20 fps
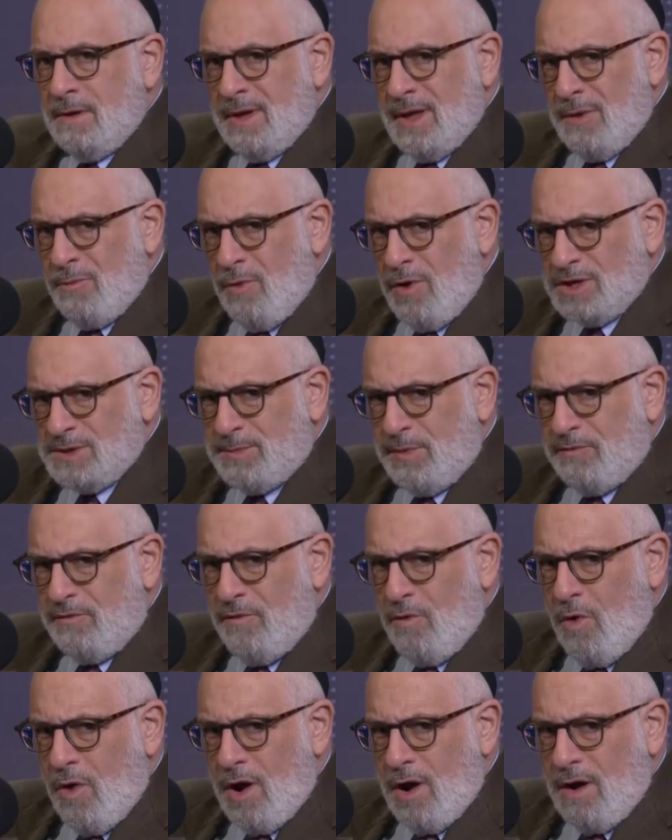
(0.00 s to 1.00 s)
It was
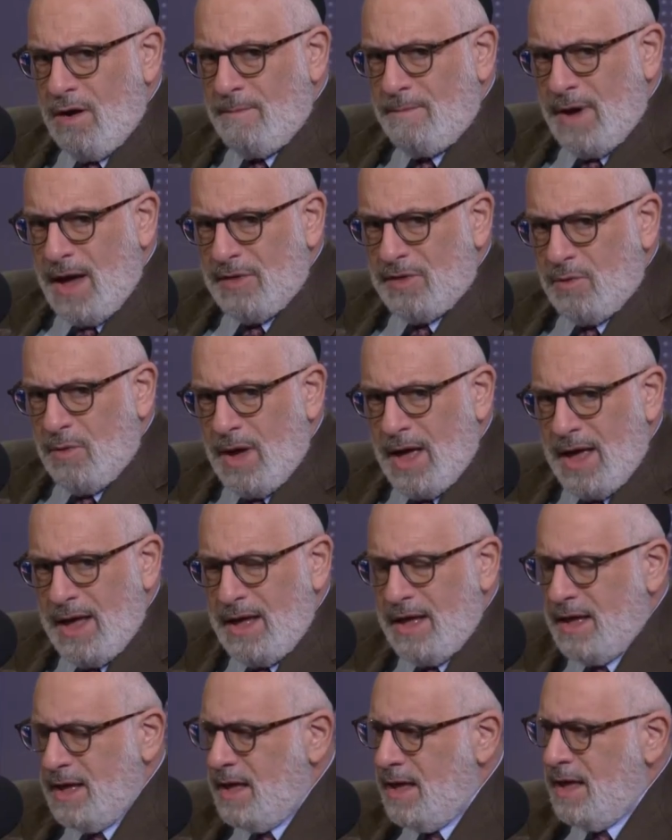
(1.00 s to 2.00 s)
before, by the
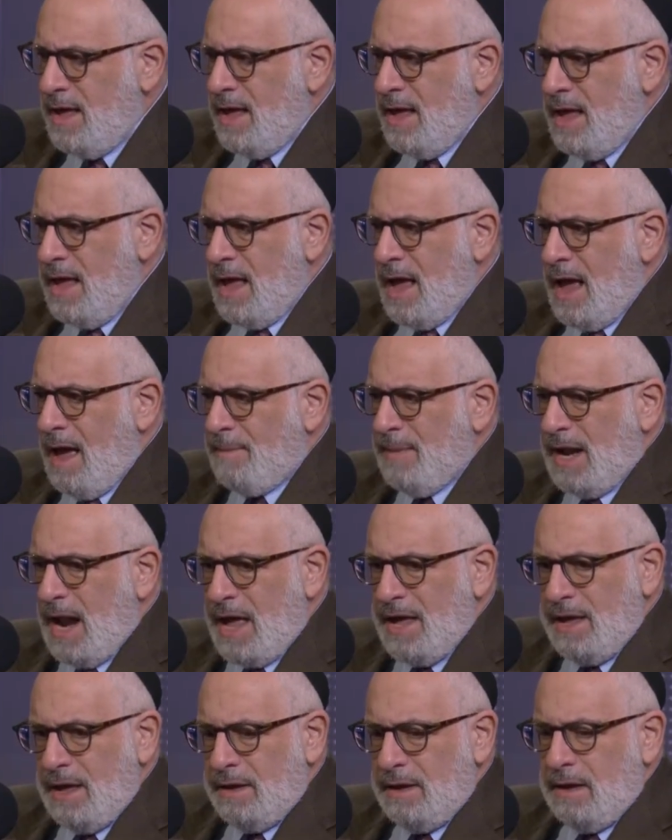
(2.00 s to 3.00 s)
way. I
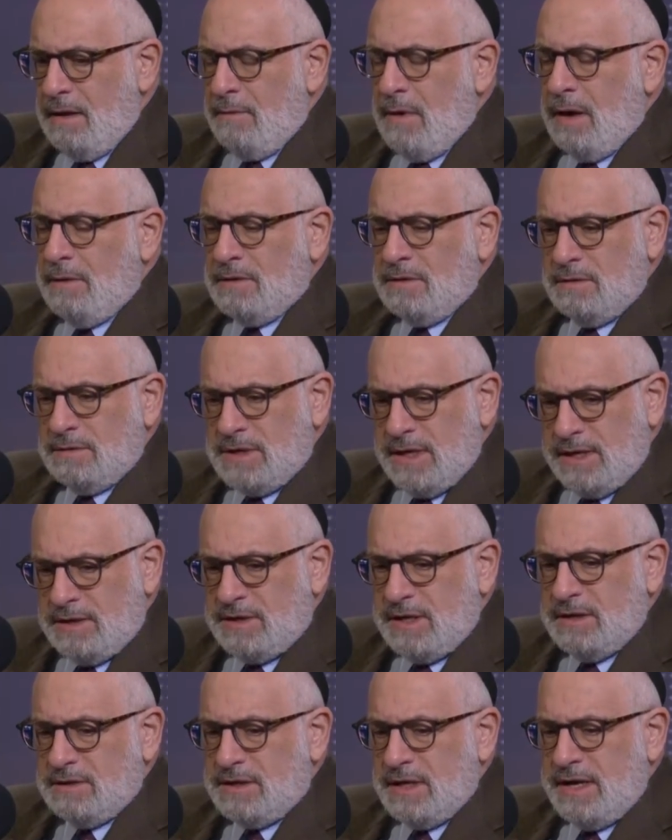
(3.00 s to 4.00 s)
mean,
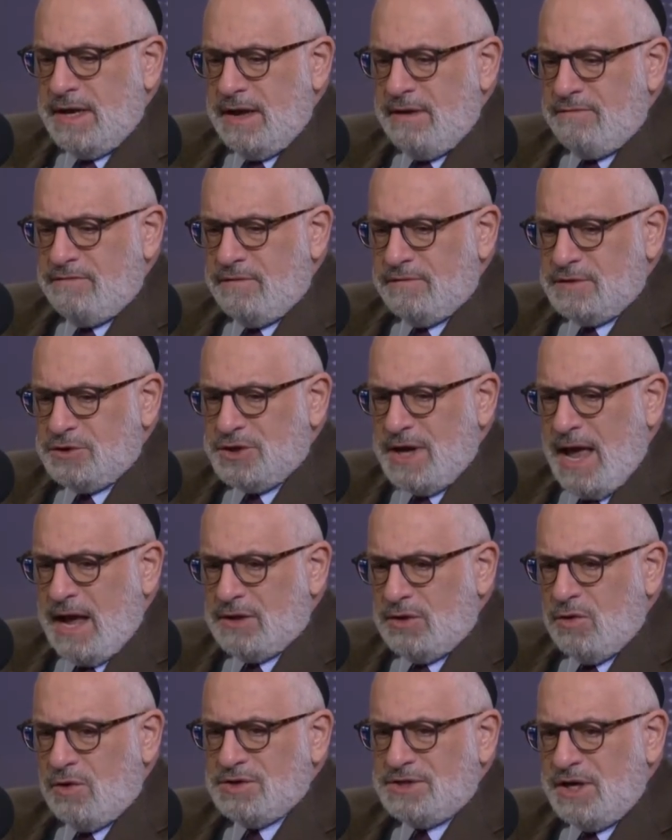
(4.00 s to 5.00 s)
to give
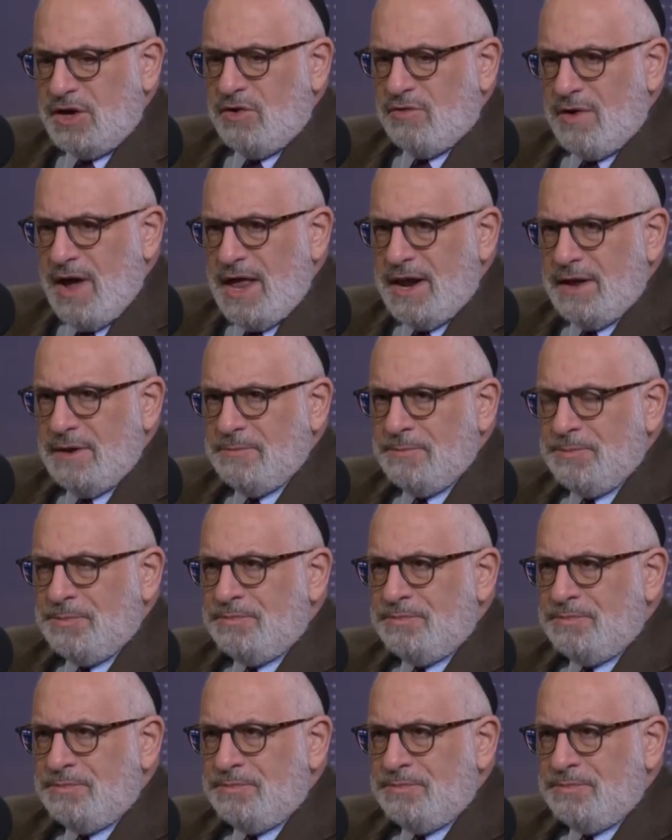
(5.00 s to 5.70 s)
Jack Dorsey credit,